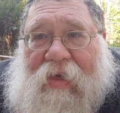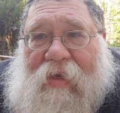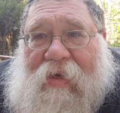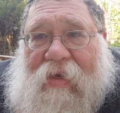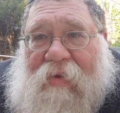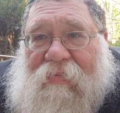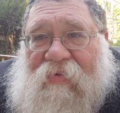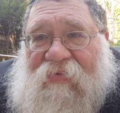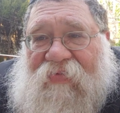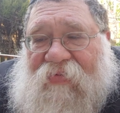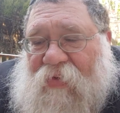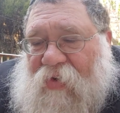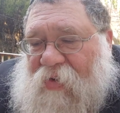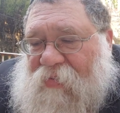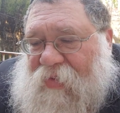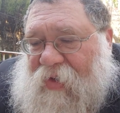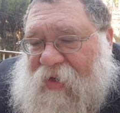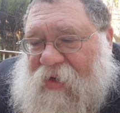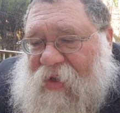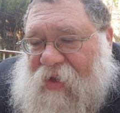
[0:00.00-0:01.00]
on him,
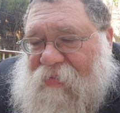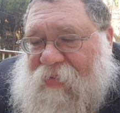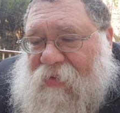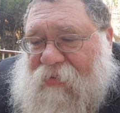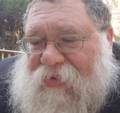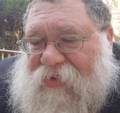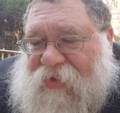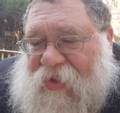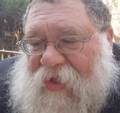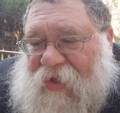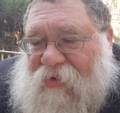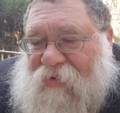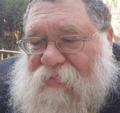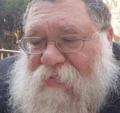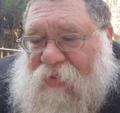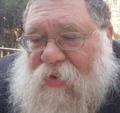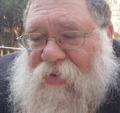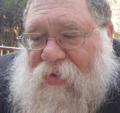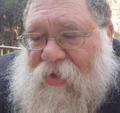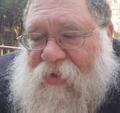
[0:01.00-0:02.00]
informed on him it was he who
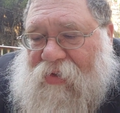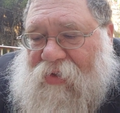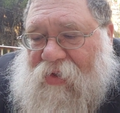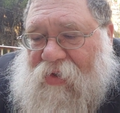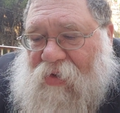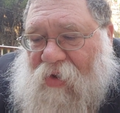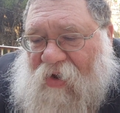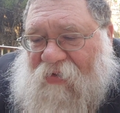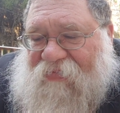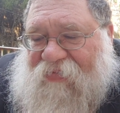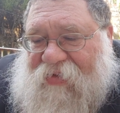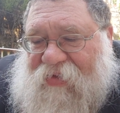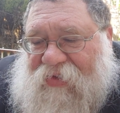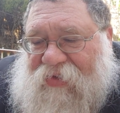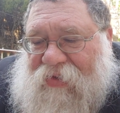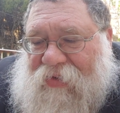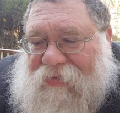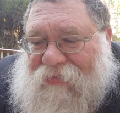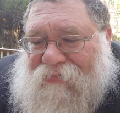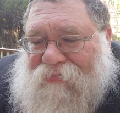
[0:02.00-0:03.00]
broke into the
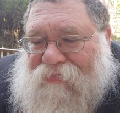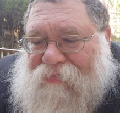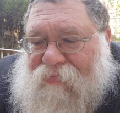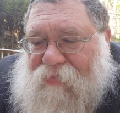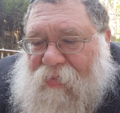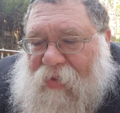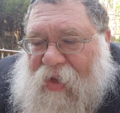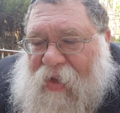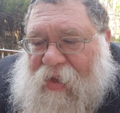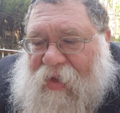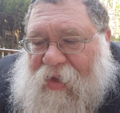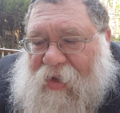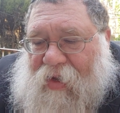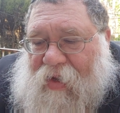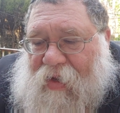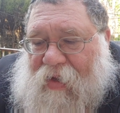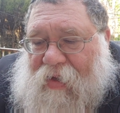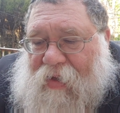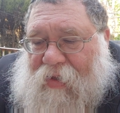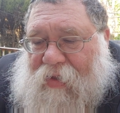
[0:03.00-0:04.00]
office,
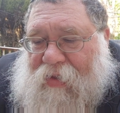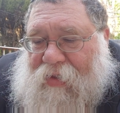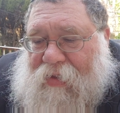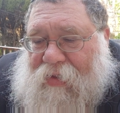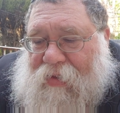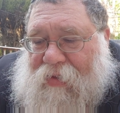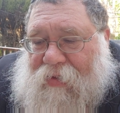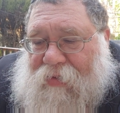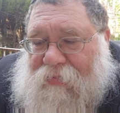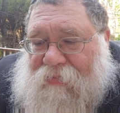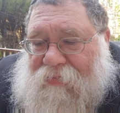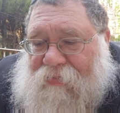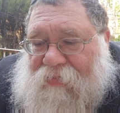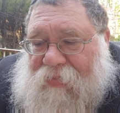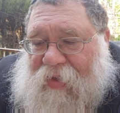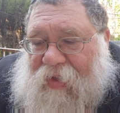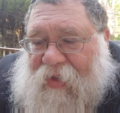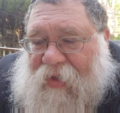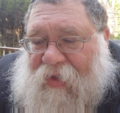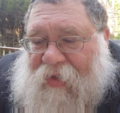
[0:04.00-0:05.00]

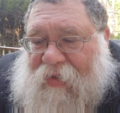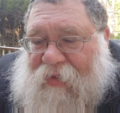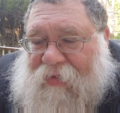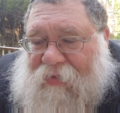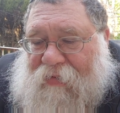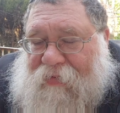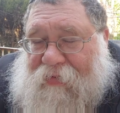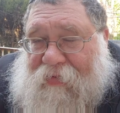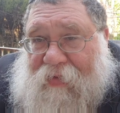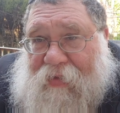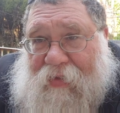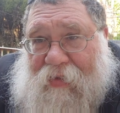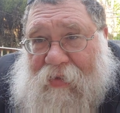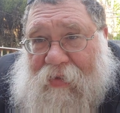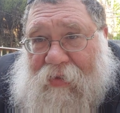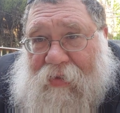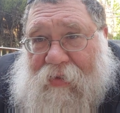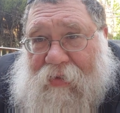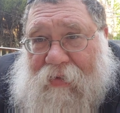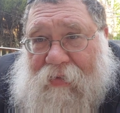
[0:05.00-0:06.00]
um, and
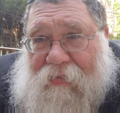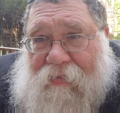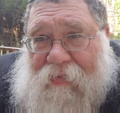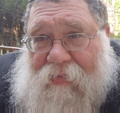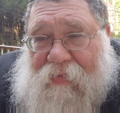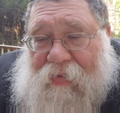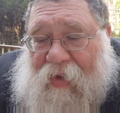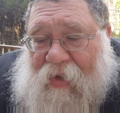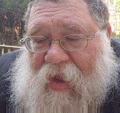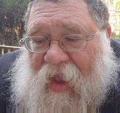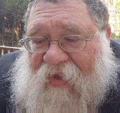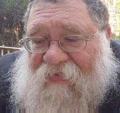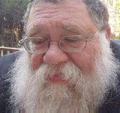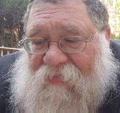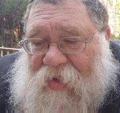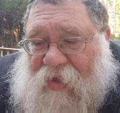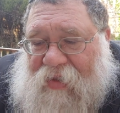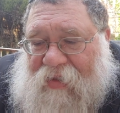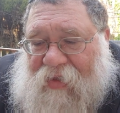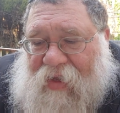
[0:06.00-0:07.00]
uh, they gave
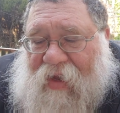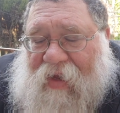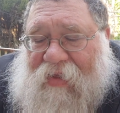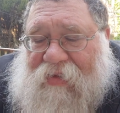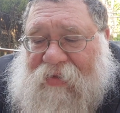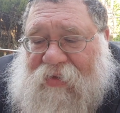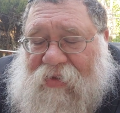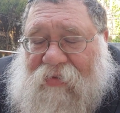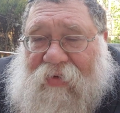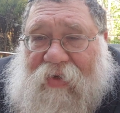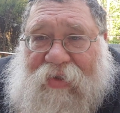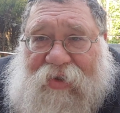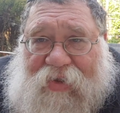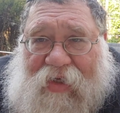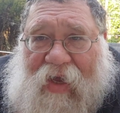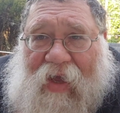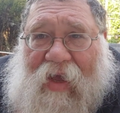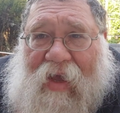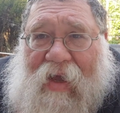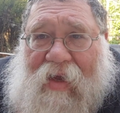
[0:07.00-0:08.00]
him a knast.
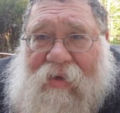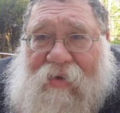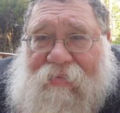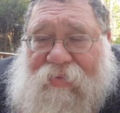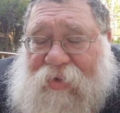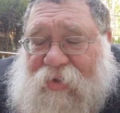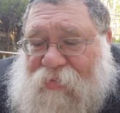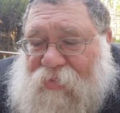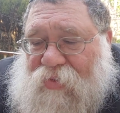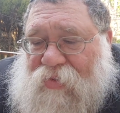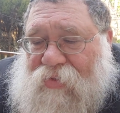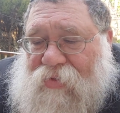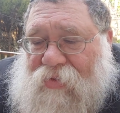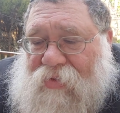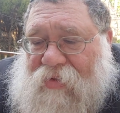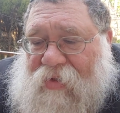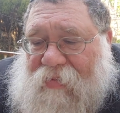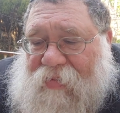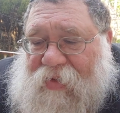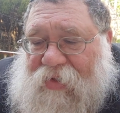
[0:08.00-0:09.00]
Rashag, Rav
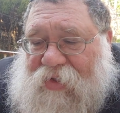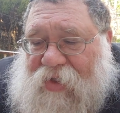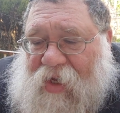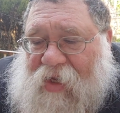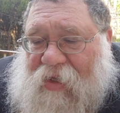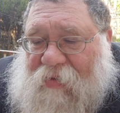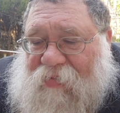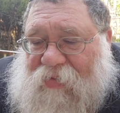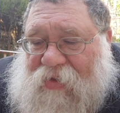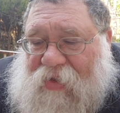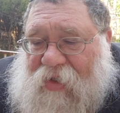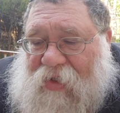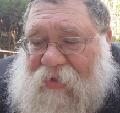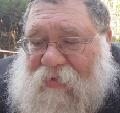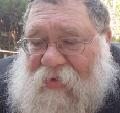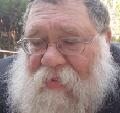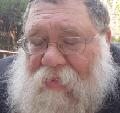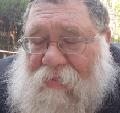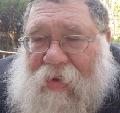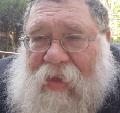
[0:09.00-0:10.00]
Shmuel, Rabbi
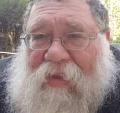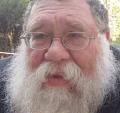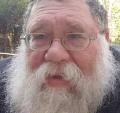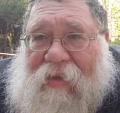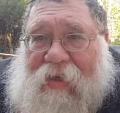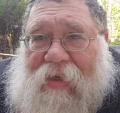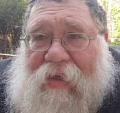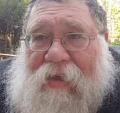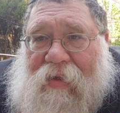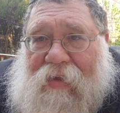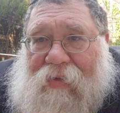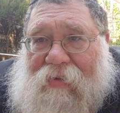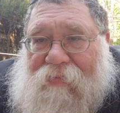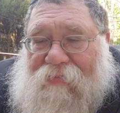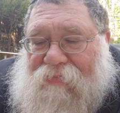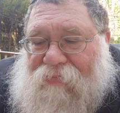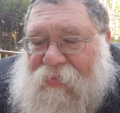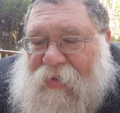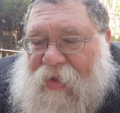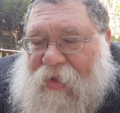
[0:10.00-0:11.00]
Jacobson, Rabbi Mentlik,
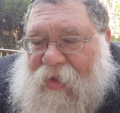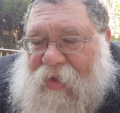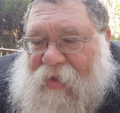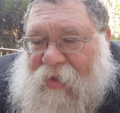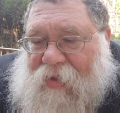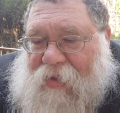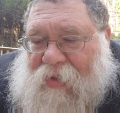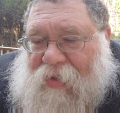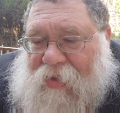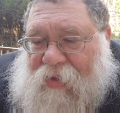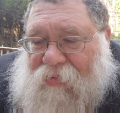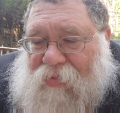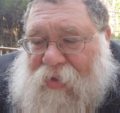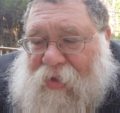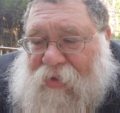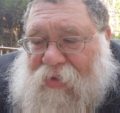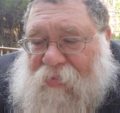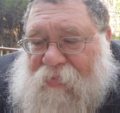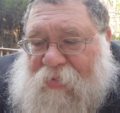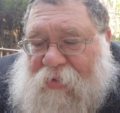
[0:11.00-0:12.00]
uh, one
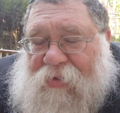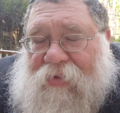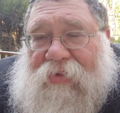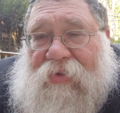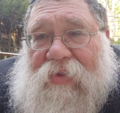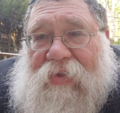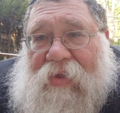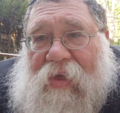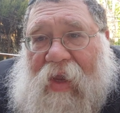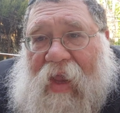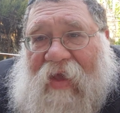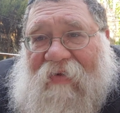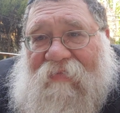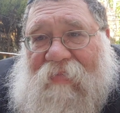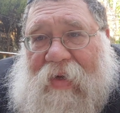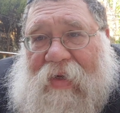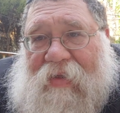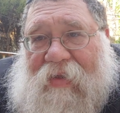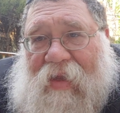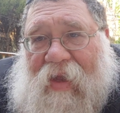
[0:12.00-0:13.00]
other person. They gave
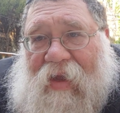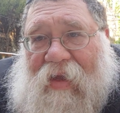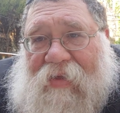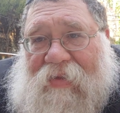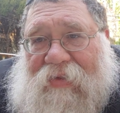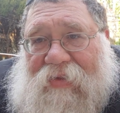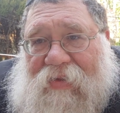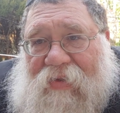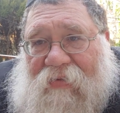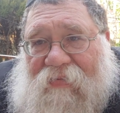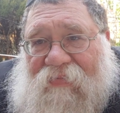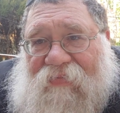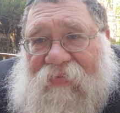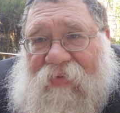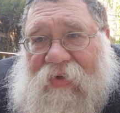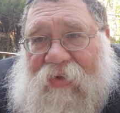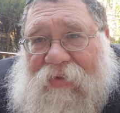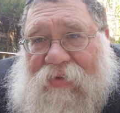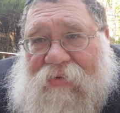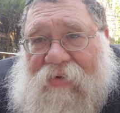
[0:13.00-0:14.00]
him a knas of
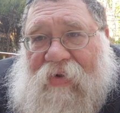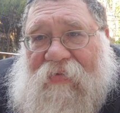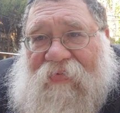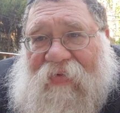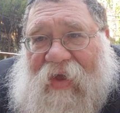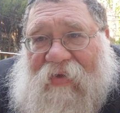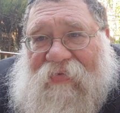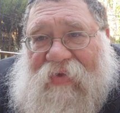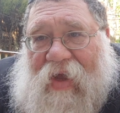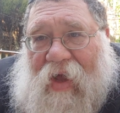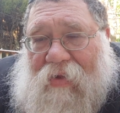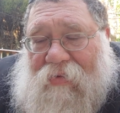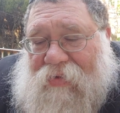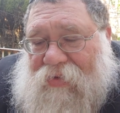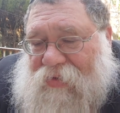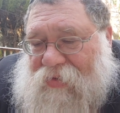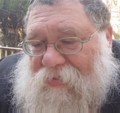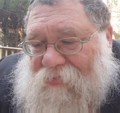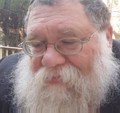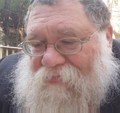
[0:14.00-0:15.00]
uh, thirty-five
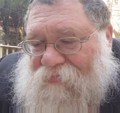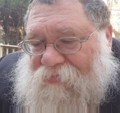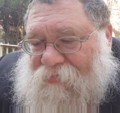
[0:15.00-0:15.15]
dollars